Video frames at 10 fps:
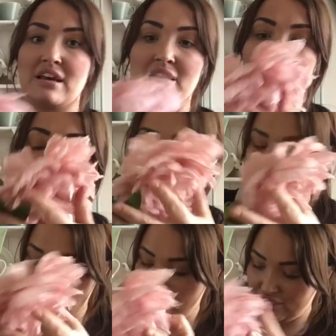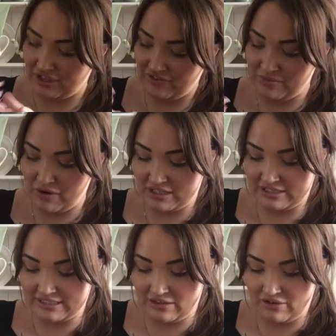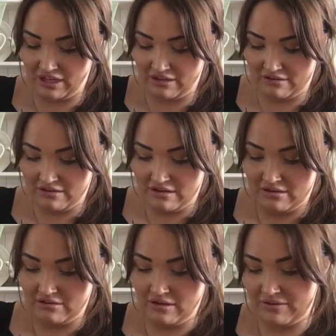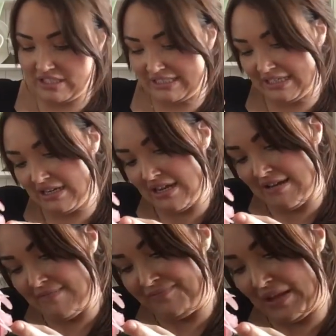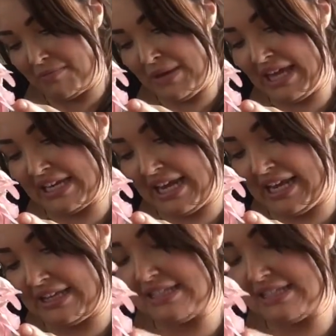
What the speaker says: Actually, I think the price is still on it. No, it doesn't. Peony.